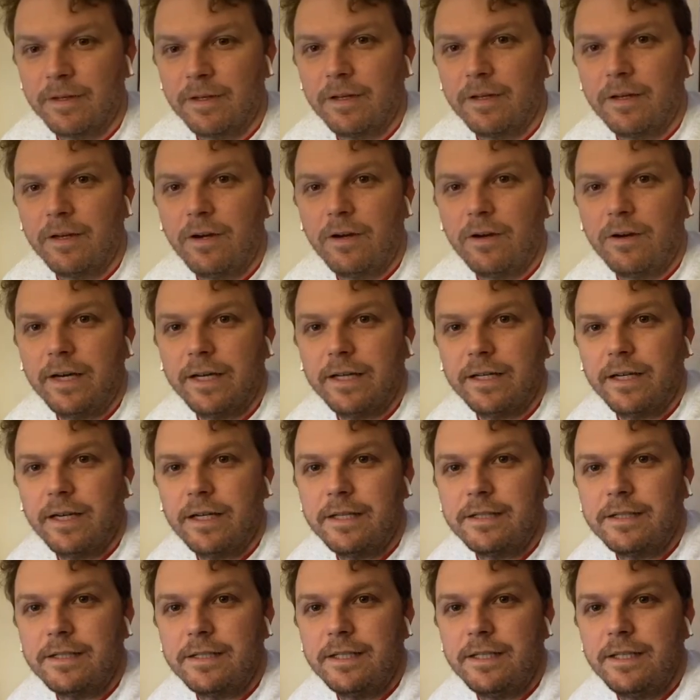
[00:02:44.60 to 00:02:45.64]
All right, I
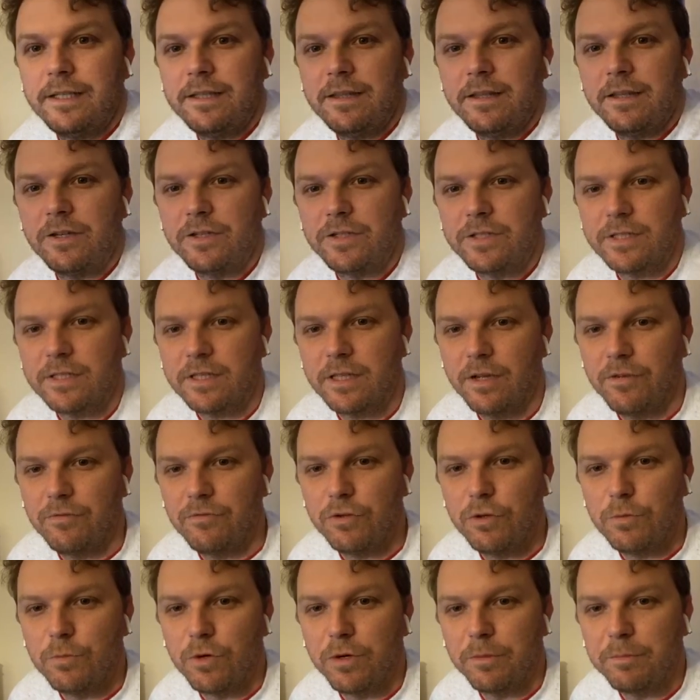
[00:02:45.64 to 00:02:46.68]
see there's a
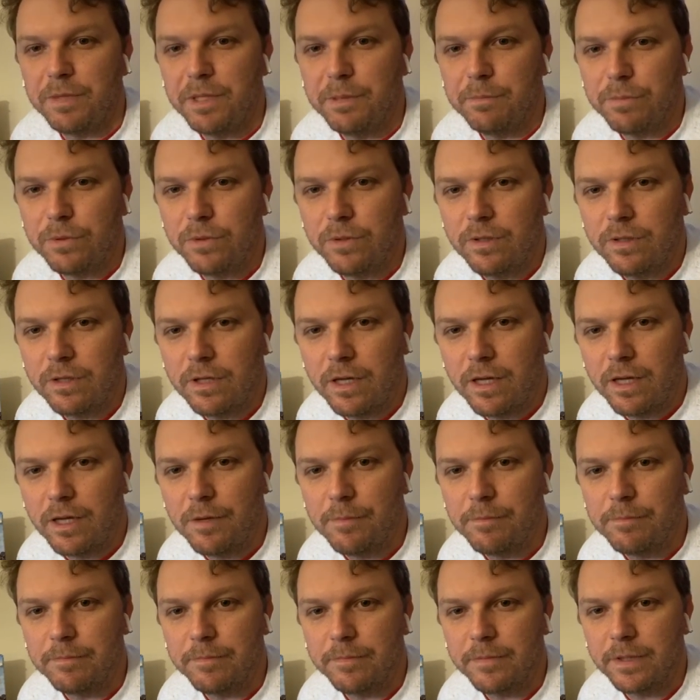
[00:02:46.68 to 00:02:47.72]
few more people
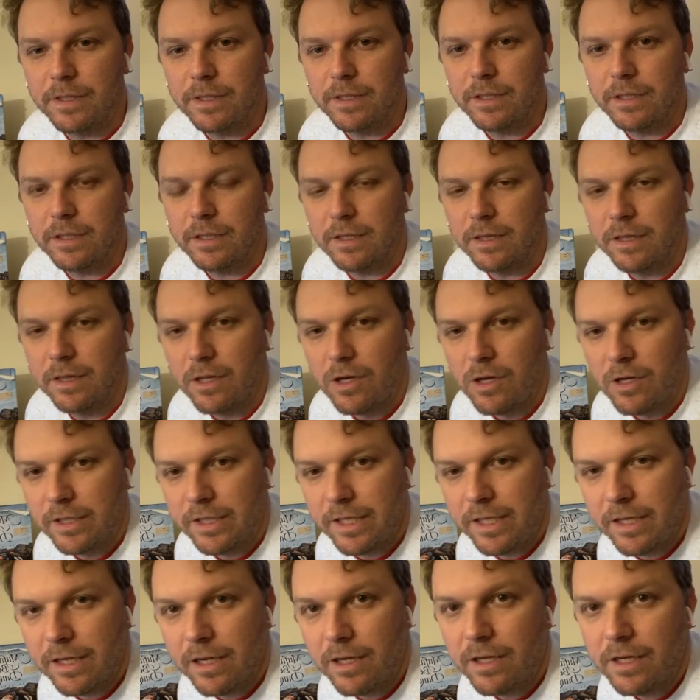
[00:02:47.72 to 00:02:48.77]

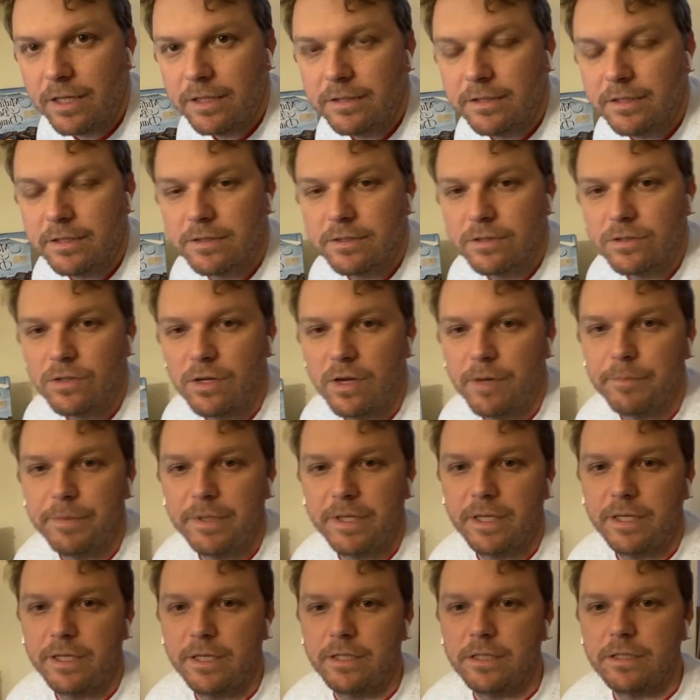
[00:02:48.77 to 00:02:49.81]
logging on, so I'm
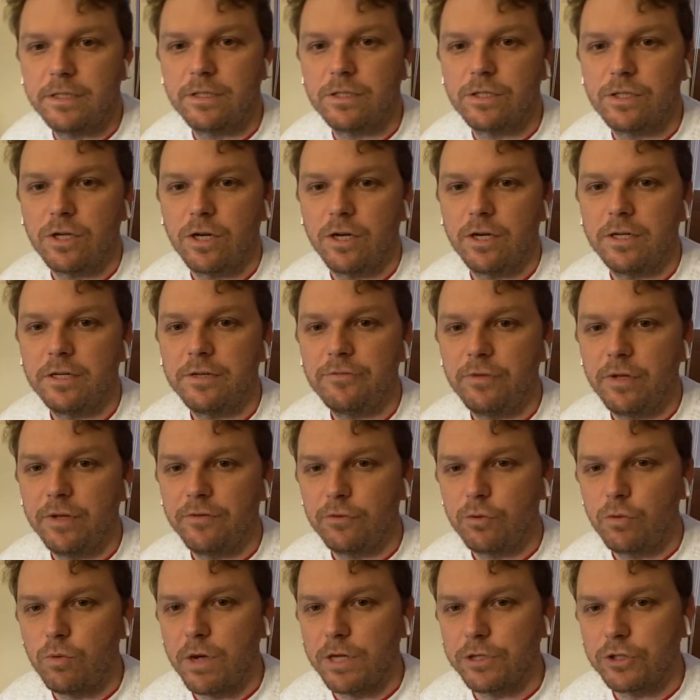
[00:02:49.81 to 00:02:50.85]
gonna start. If you have
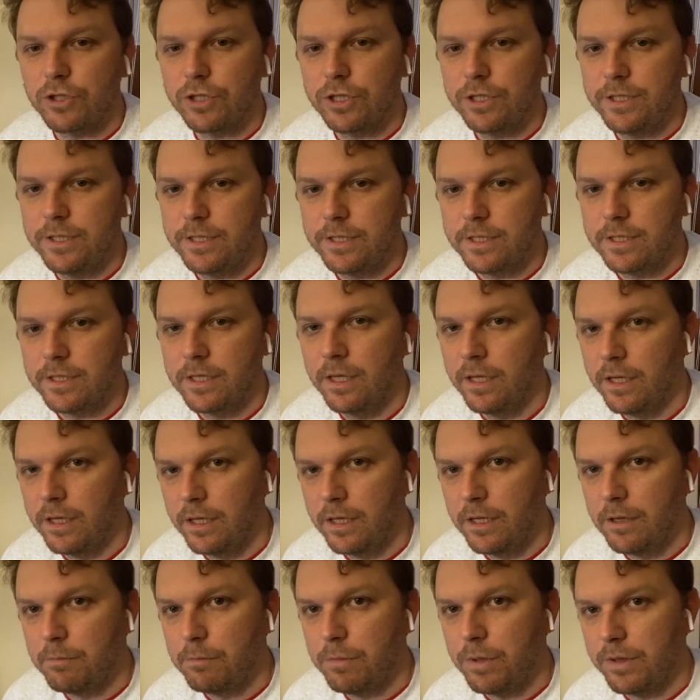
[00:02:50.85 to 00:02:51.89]
questions,
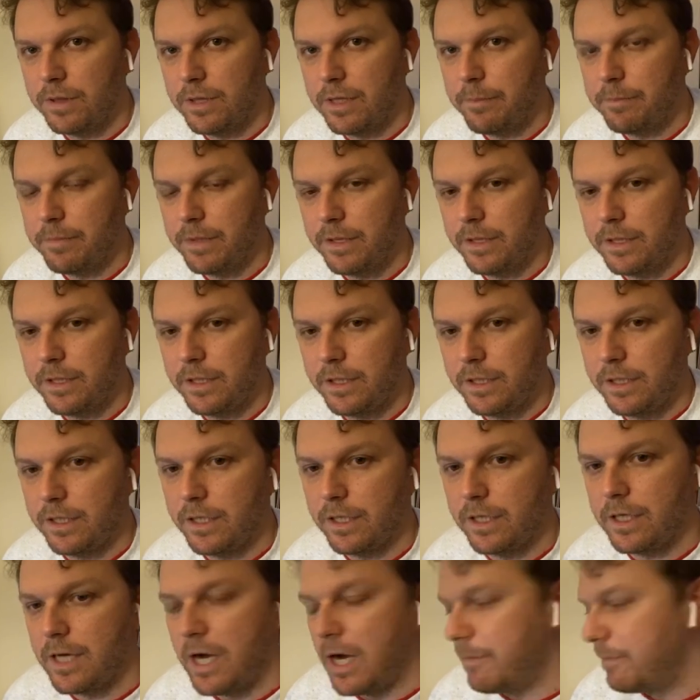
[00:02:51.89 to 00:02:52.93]
put them in the
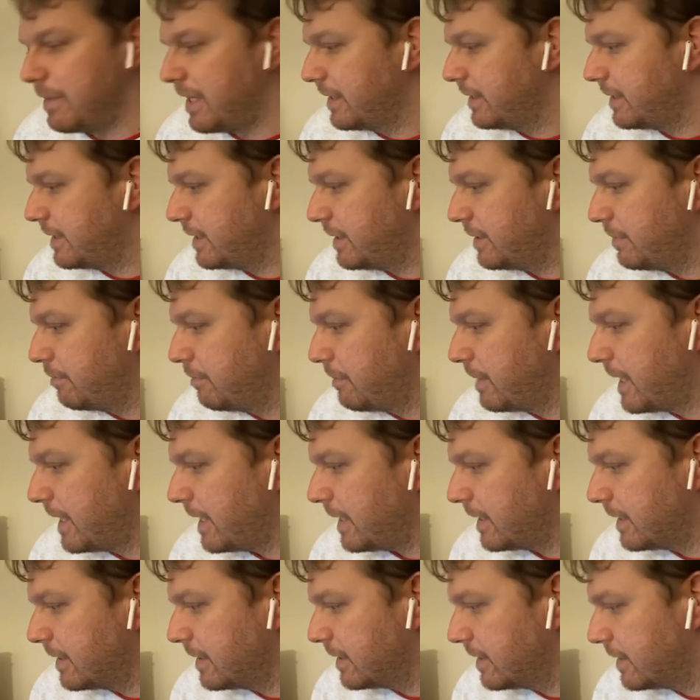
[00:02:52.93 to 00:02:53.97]
comments
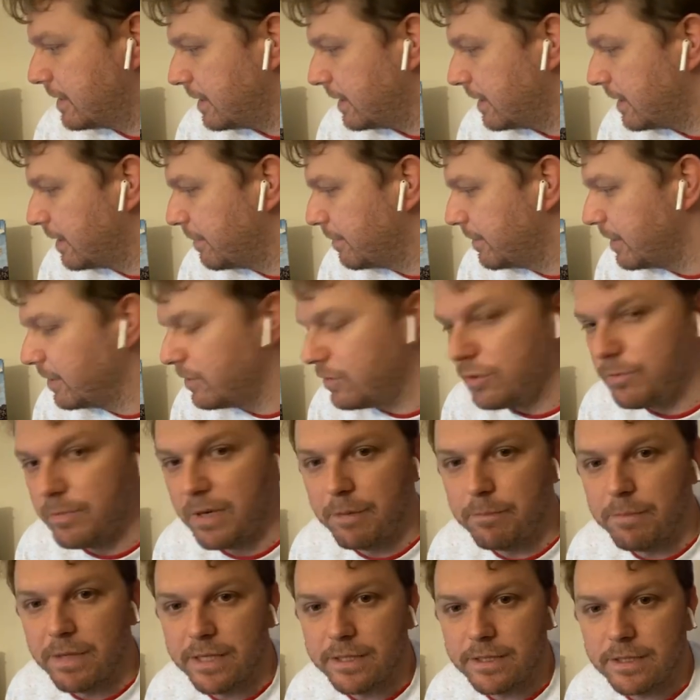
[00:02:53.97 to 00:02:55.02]
box, and I'm gonna do my
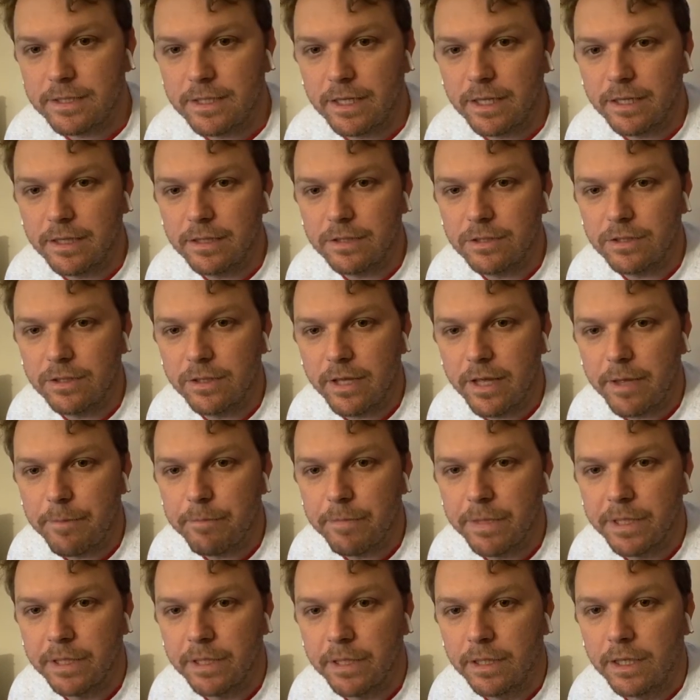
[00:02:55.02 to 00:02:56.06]
best to answer them.
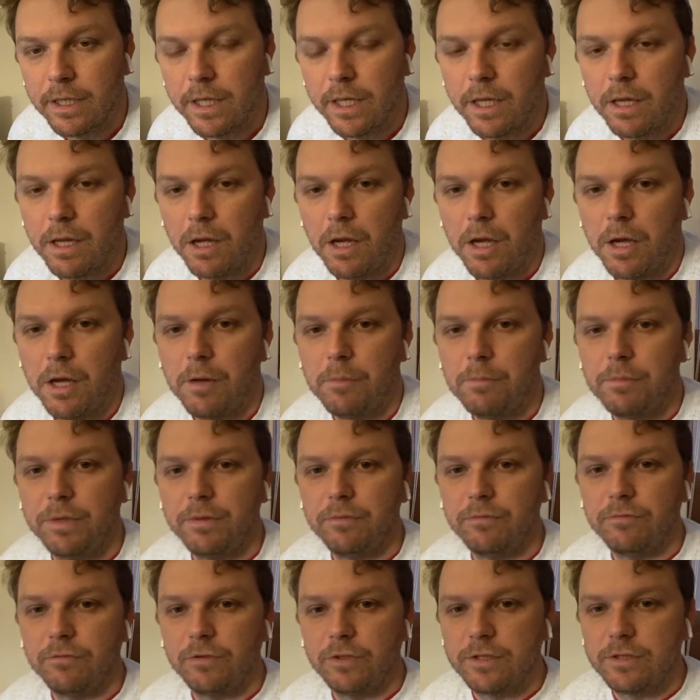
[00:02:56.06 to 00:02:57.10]
But
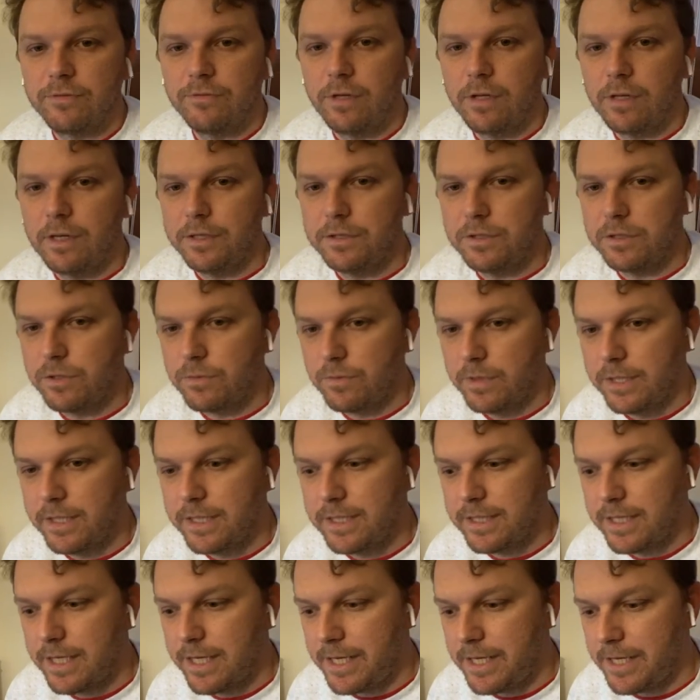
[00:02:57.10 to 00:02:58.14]
first of all, I just want to
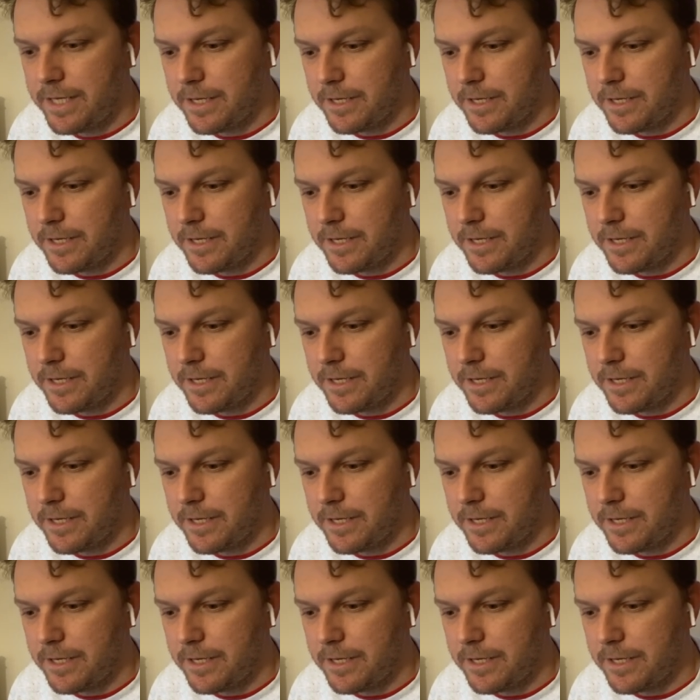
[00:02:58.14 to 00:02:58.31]
say